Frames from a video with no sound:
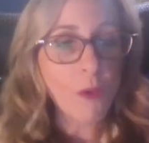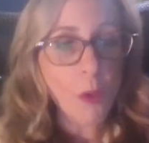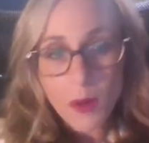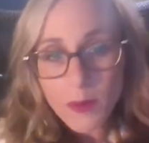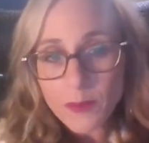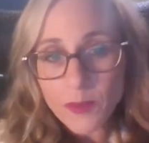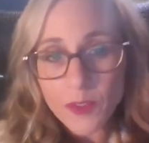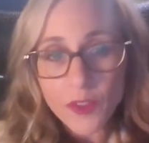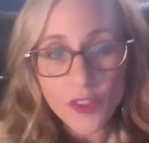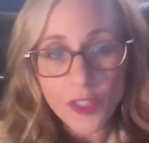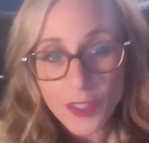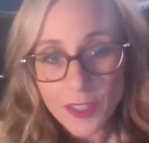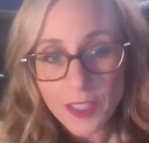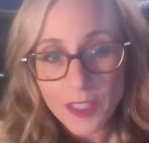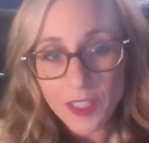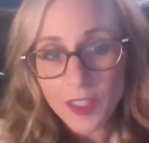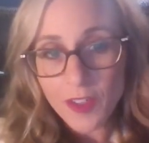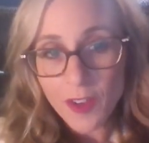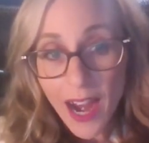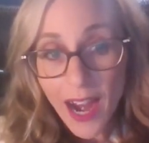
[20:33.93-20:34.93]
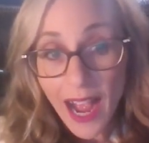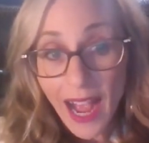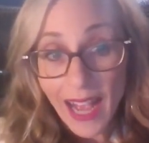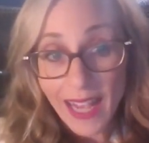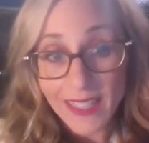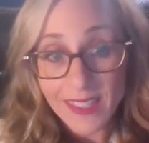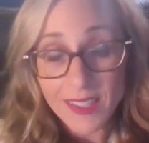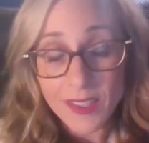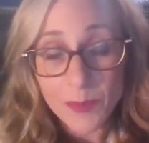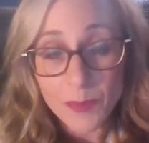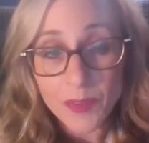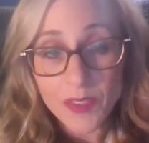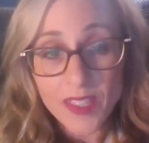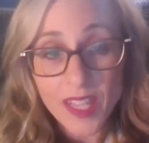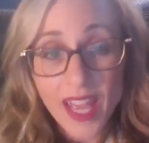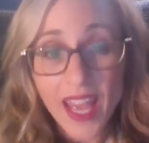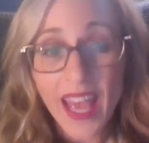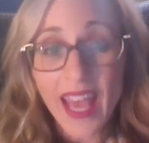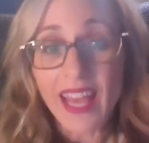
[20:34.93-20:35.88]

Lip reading: form certain grasps